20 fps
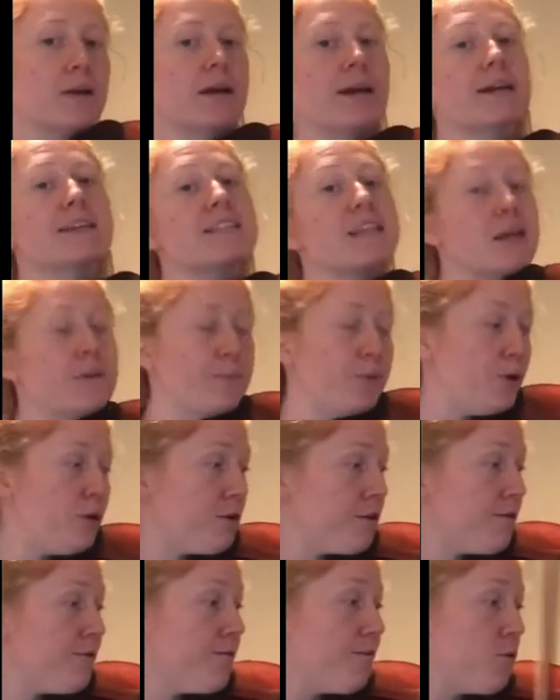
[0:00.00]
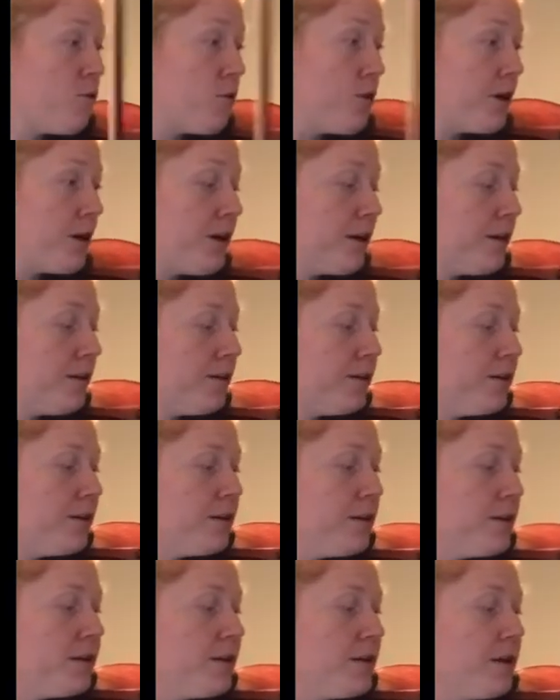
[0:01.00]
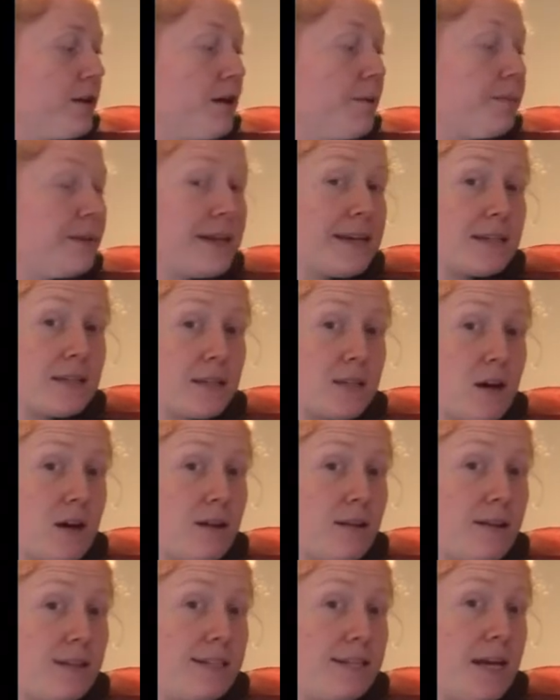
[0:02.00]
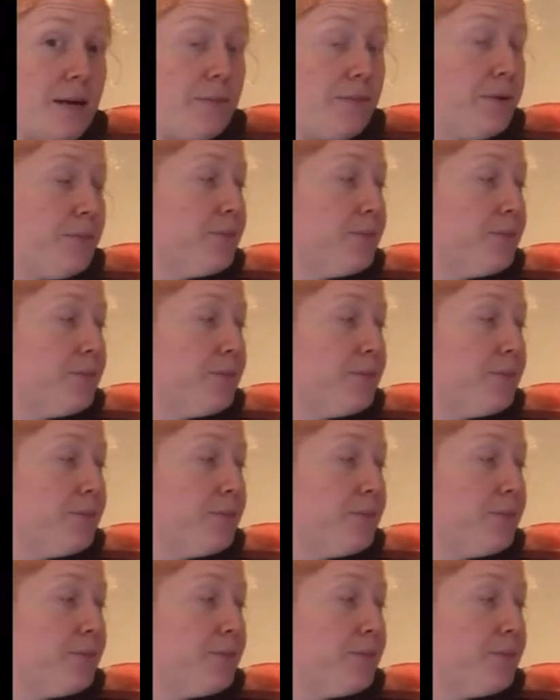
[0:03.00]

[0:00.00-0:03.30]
example for a place to start at the tip.